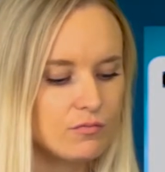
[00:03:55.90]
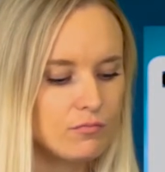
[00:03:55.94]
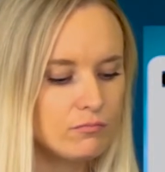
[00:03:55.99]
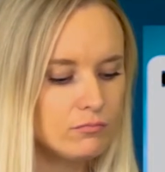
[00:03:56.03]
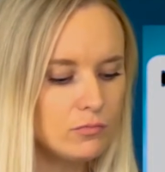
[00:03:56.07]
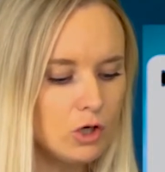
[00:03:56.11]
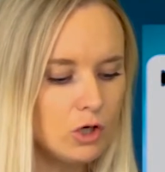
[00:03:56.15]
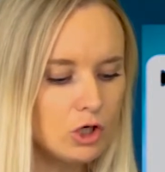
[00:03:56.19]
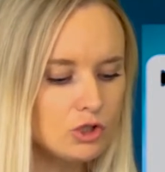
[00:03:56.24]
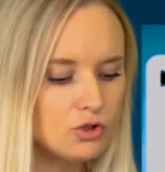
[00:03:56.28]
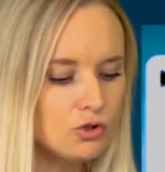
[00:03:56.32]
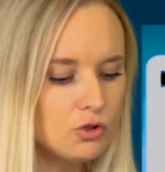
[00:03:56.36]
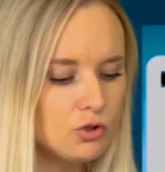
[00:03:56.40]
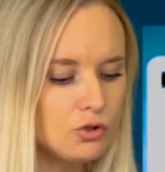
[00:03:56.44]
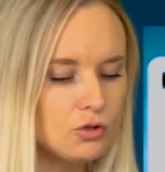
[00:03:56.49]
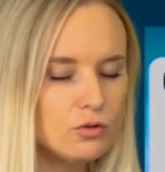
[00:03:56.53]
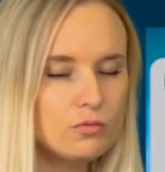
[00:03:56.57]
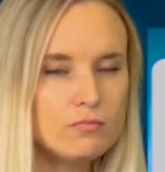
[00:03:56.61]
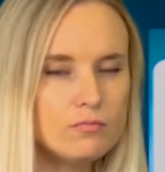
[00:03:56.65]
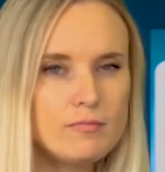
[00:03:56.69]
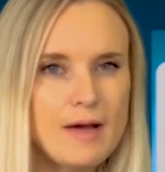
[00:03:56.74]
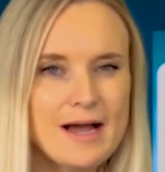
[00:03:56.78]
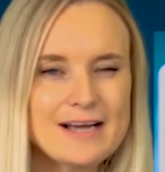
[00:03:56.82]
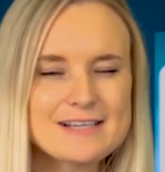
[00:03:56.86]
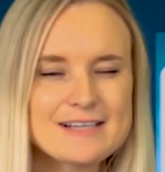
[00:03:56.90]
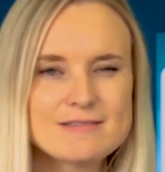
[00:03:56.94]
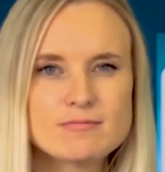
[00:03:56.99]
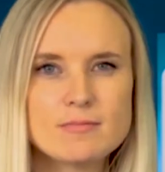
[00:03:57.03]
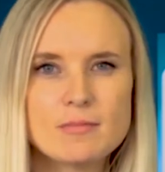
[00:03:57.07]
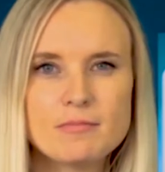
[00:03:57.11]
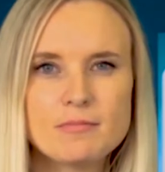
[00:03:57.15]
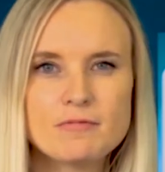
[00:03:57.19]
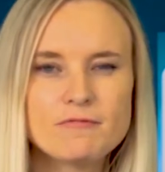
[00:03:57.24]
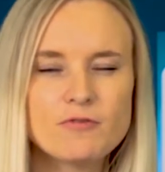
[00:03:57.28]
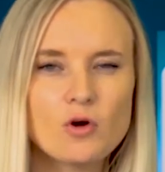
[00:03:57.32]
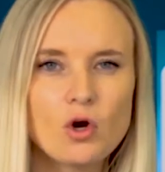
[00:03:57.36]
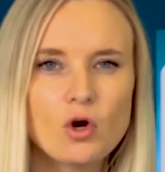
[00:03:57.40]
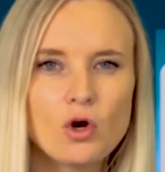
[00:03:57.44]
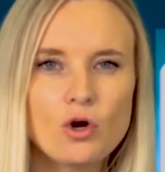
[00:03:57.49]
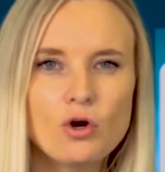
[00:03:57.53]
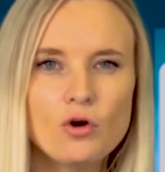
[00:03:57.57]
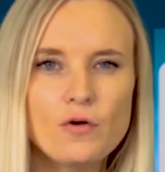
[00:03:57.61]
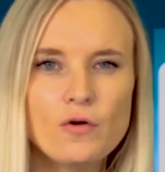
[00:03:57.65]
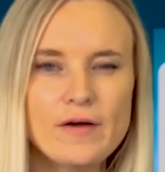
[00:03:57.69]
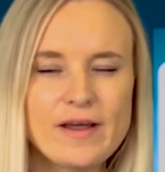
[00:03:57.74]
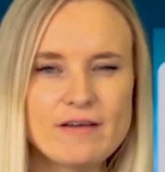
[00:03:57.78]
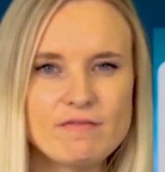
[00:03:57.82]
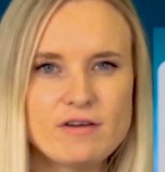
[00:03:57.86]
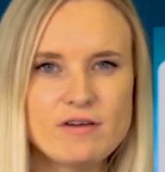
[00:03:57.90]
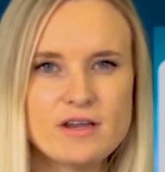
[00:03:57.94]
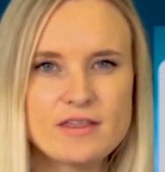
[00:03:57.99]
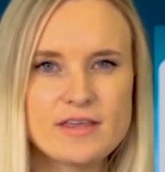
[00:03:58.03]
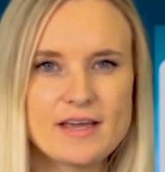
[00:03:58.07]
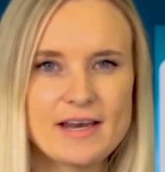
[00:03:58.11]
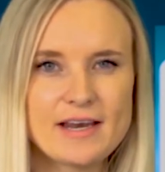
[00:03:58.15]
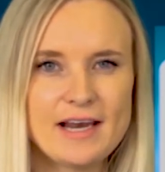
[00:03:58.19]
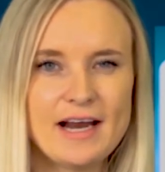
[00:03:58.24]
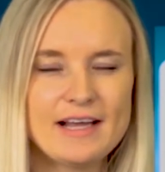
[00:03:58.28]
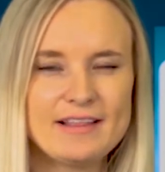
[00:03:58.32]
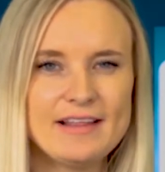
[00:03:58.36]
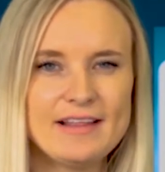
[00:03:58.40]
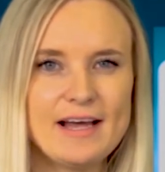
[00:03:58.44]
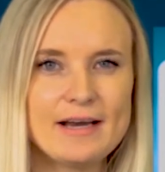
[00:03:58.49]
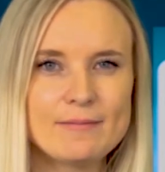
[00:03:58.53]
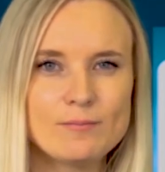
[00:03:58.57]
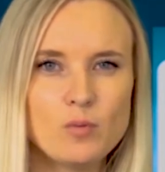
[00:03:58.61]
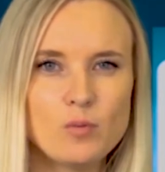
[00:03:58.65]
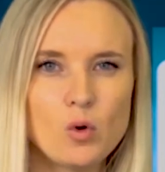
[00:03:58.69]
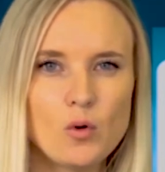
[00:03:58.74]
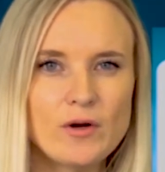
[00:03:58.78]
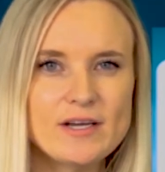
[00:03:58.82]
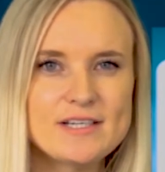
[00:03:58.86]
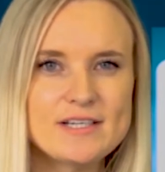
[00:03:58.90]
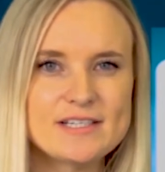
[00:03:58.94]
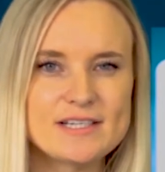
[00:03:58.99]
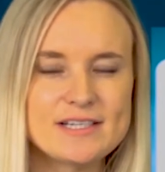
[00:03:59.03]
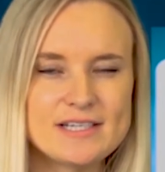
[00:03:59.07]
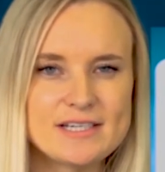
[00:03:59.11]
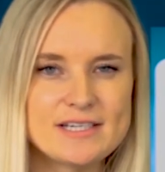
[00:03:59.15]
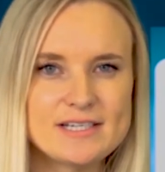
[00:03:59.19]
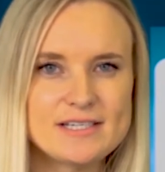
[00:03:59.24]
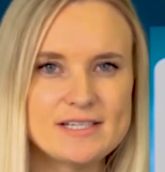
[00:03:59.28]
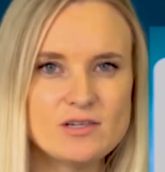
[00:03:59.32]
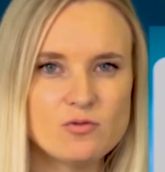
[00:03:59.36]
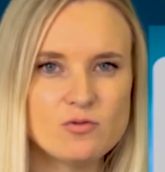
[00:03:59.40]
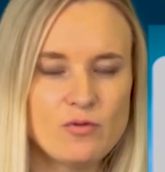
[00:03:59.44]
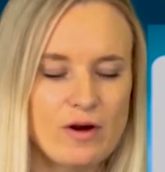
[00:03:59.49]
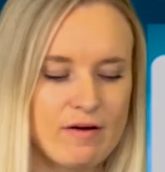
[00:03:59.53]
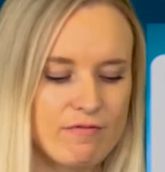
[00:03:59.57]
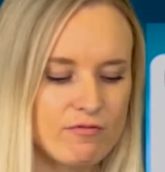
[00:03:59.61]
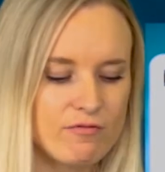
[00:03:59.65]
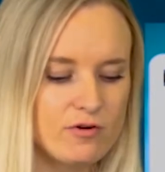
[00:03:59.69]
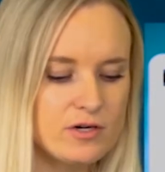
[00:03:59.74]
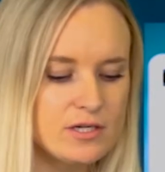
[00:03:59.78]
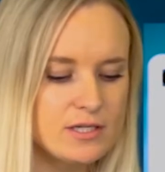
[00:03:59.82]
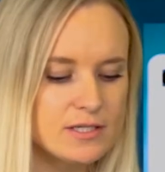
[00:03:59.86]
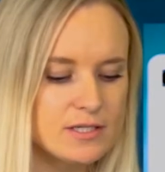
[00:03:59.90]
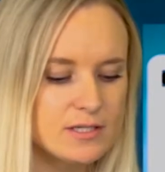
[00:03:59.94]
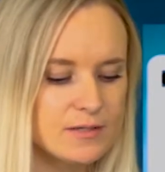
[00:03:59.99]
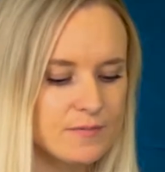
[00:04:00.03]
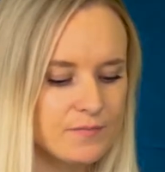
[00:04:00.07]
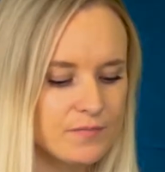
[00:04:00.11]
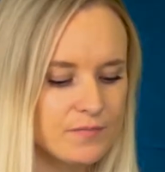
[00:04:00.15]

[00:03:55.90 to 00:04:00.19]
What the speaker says: Model, maximum flow, everything like that. Point and easy reference.